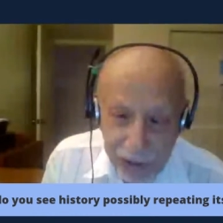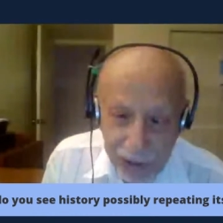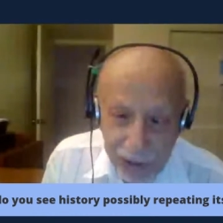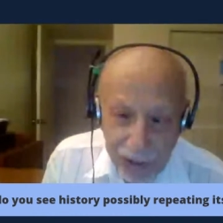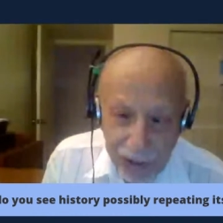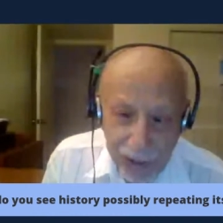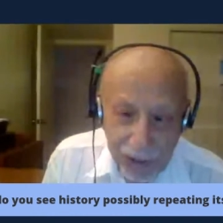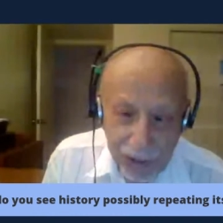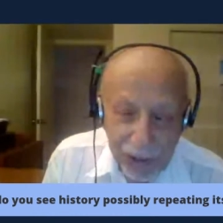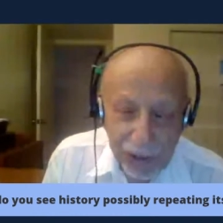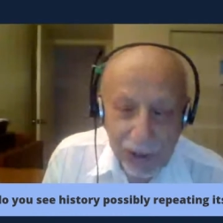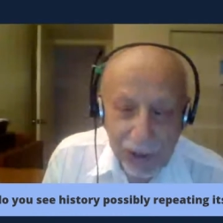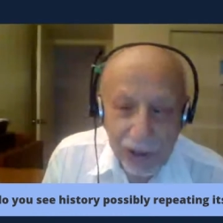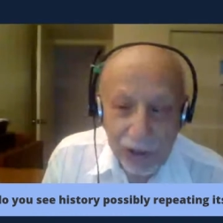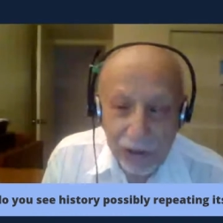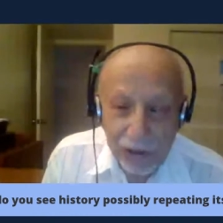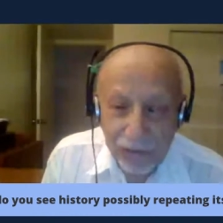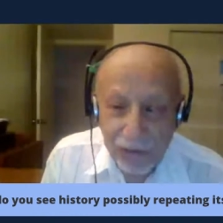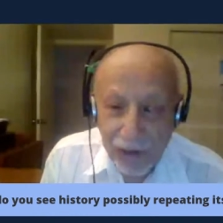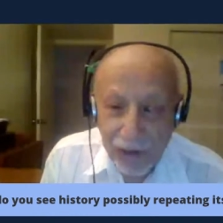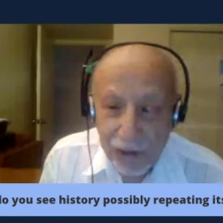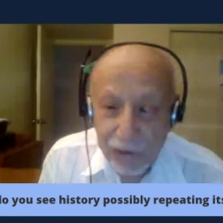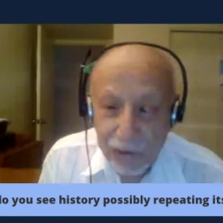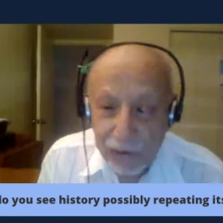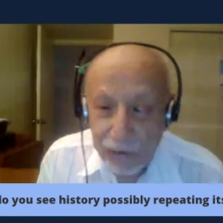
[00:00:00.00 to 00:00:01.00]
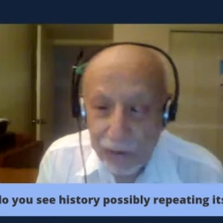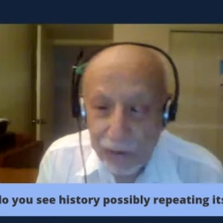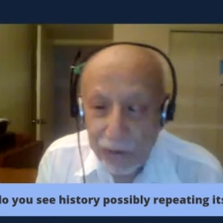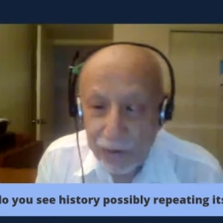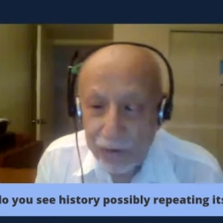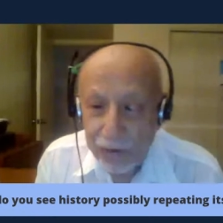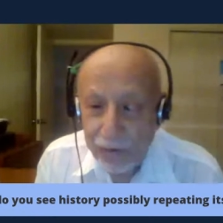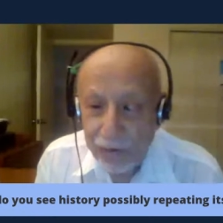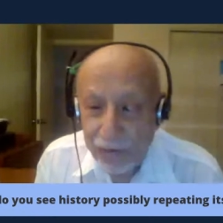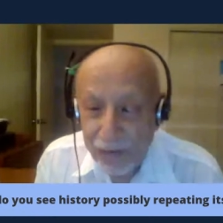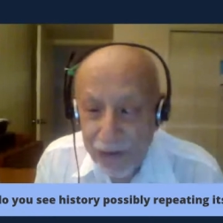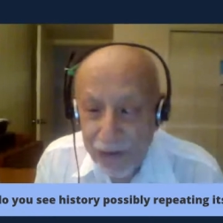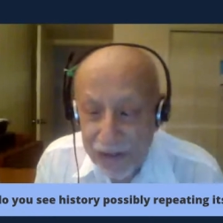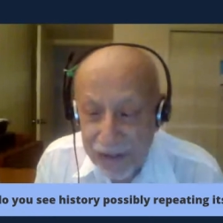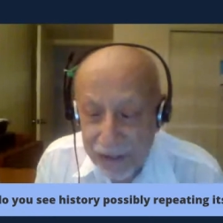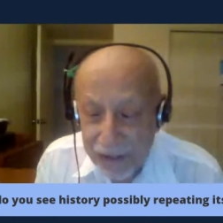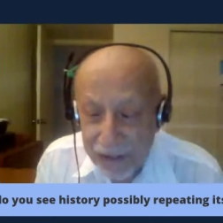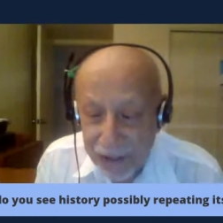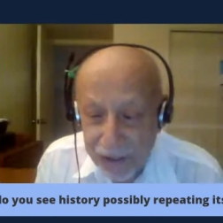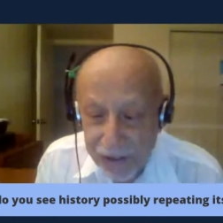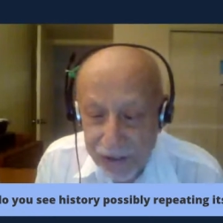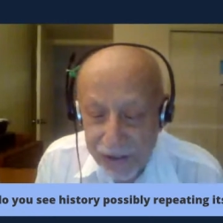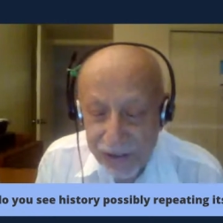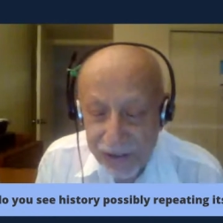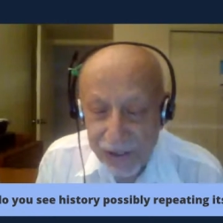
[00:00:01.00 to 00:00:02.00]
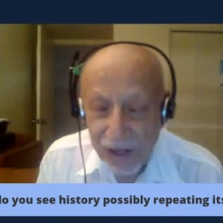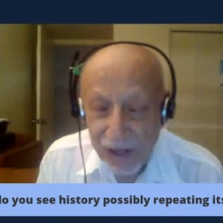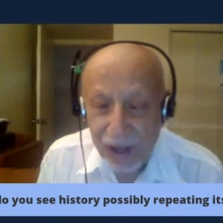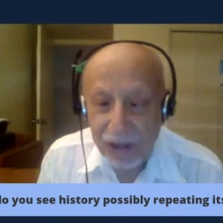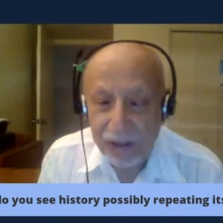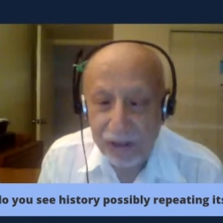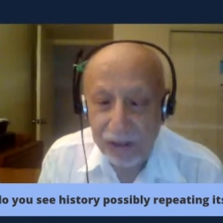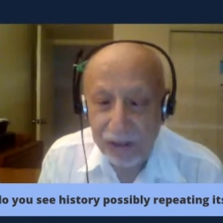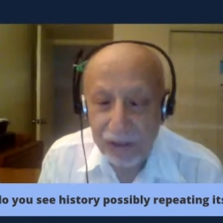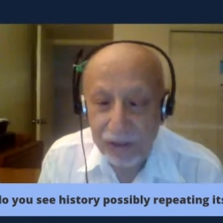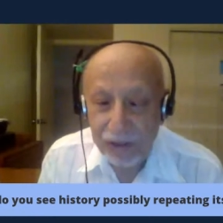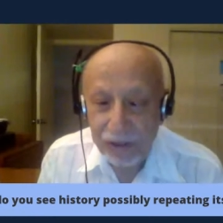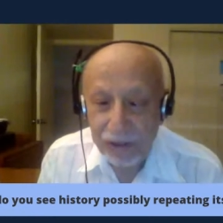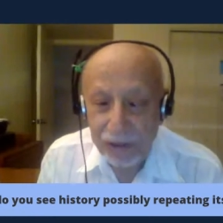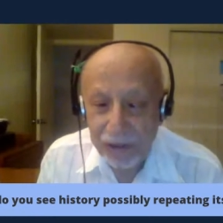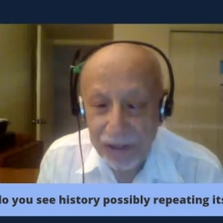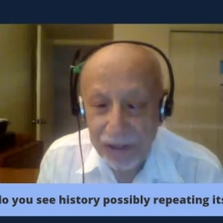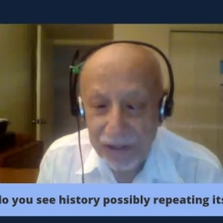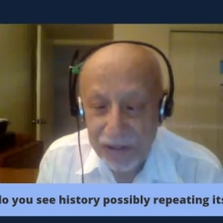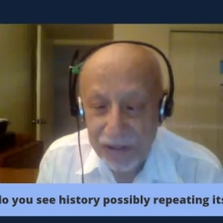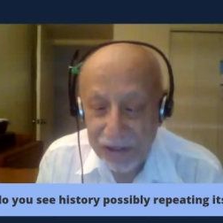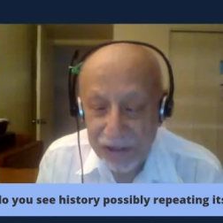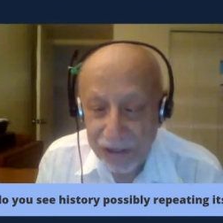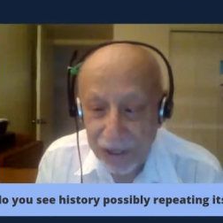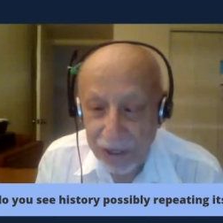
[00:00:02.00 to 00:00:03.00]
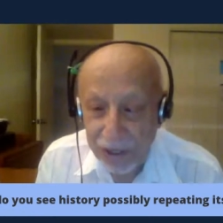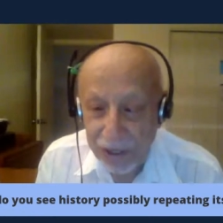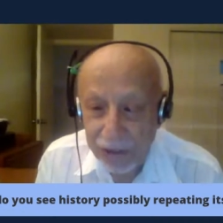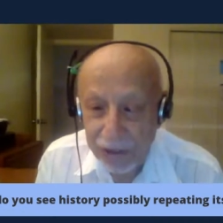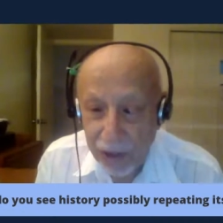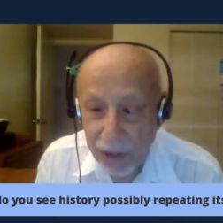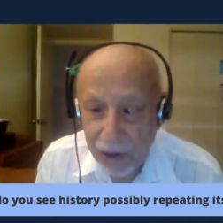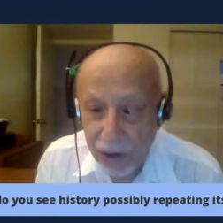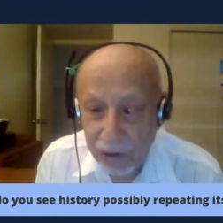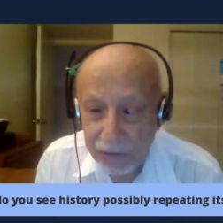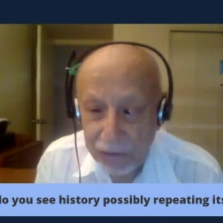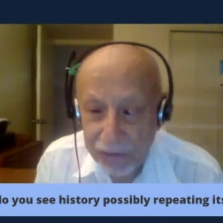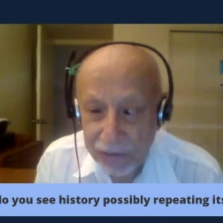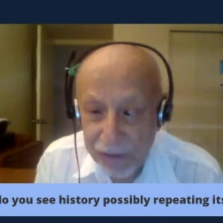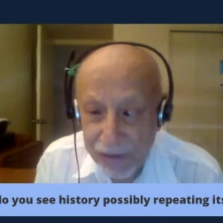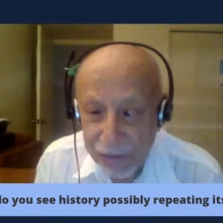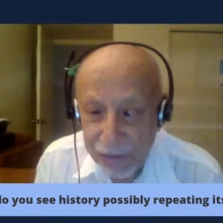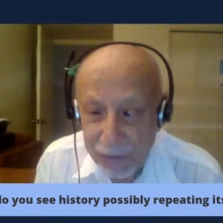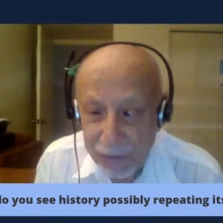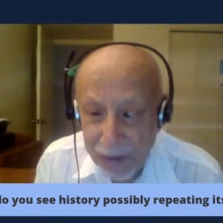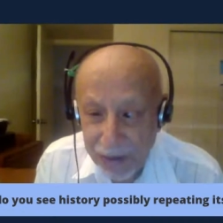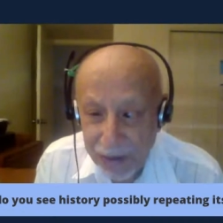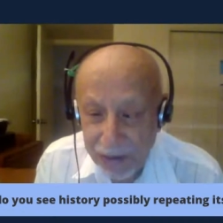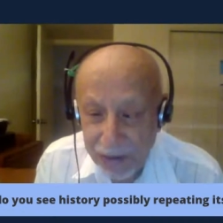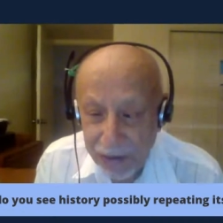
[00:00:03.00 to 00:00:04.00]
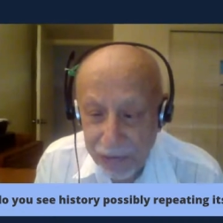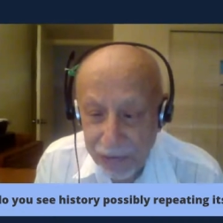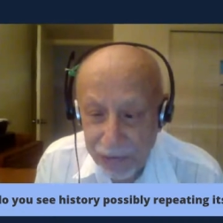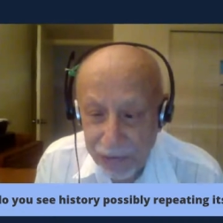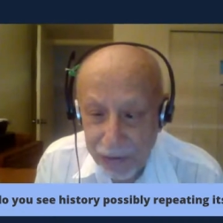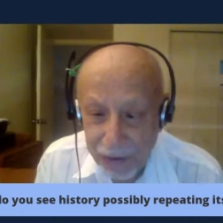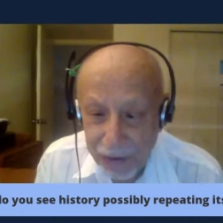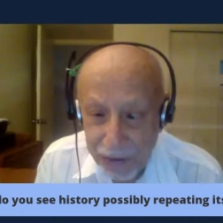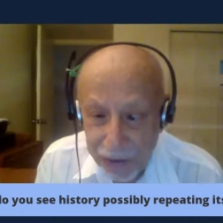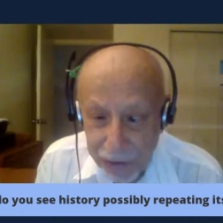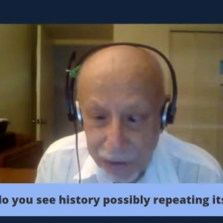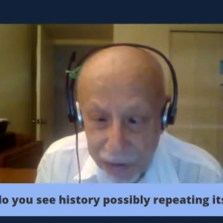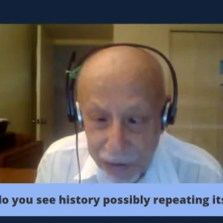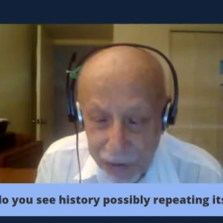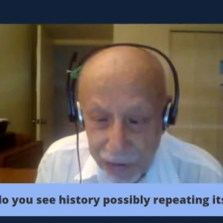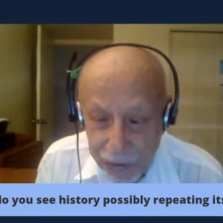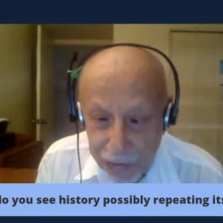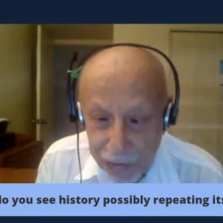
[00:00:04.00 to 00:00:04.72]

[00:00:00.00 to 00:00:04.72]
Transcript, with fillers: When you learn physics, I can understand how does benefit you